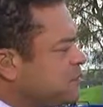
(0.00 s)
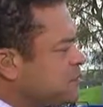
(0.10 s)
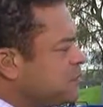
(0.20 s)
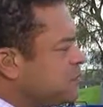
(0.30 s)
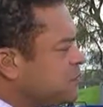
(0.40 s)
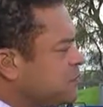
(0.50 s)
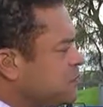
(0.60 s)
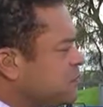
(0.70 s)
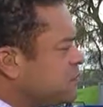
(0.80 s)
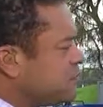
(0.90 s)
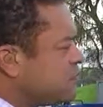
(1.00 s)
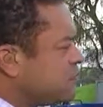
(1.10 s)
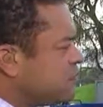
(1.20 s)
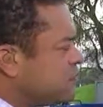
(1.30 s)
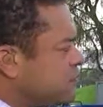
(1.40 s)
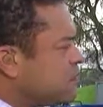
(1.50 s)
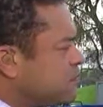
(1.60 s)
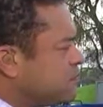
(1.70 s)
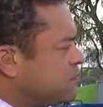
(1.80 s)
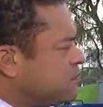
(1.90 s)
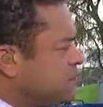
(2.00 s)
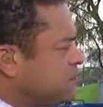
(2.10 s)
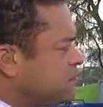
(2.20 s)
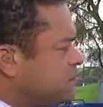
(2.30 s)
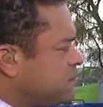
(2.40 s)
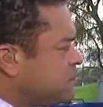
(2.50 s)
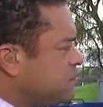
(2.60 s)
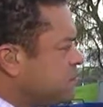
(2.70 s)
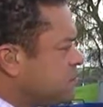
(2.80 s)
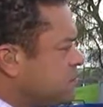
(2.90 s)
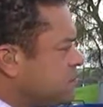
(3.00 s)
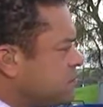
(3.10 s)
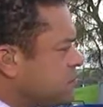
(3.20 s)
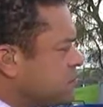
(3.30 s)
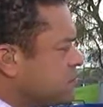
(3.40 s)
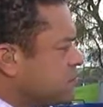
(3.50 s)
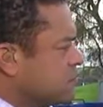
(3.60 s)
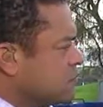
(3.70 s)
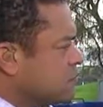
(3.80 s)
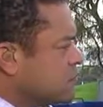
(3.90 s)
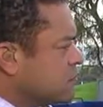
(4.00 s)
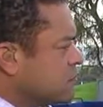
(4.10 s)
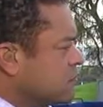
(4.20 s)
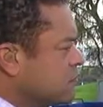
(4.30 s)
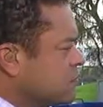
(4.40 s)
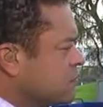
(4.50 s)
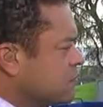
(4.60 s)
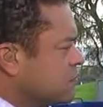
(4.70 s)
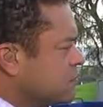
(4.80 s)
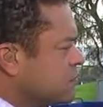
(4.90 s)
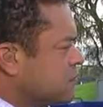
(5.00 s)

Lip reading: This person isn't speaking.